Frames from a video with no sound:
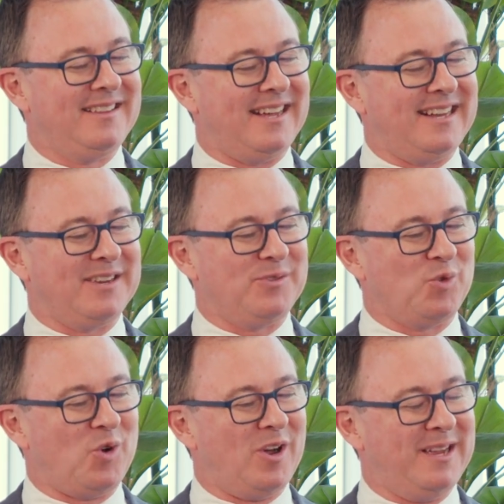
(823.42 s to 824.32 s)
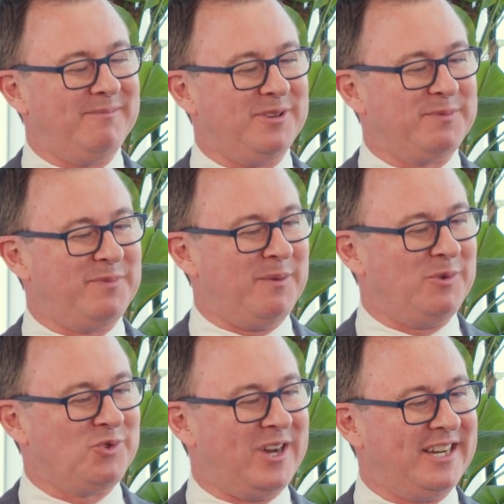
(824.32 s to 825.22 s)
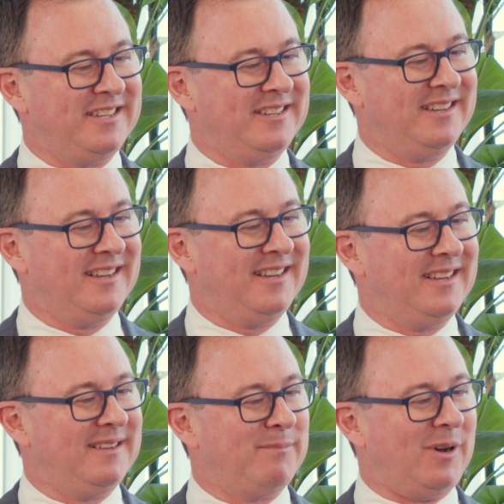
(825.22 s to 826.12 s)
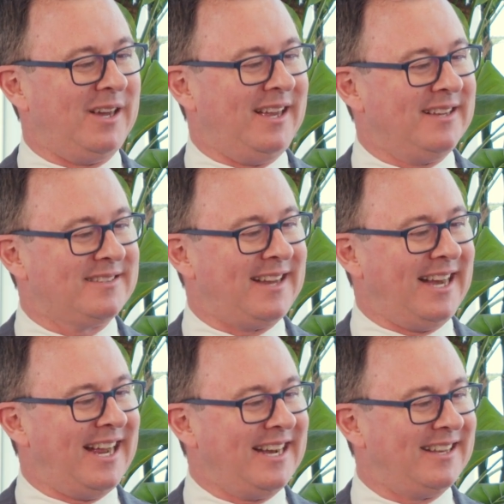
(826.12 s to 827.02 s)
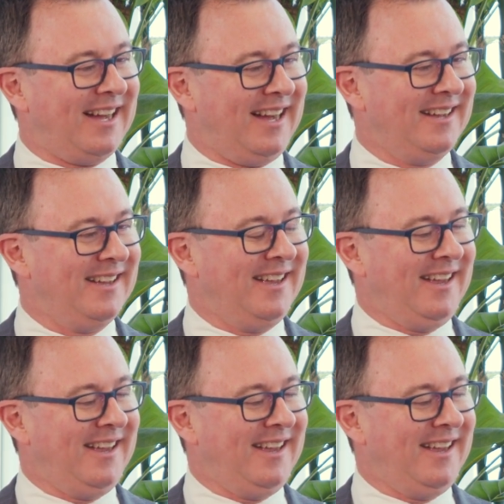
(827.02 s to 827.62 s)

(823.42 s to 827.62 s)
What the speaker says: that a crime was perpetrated by a state actor.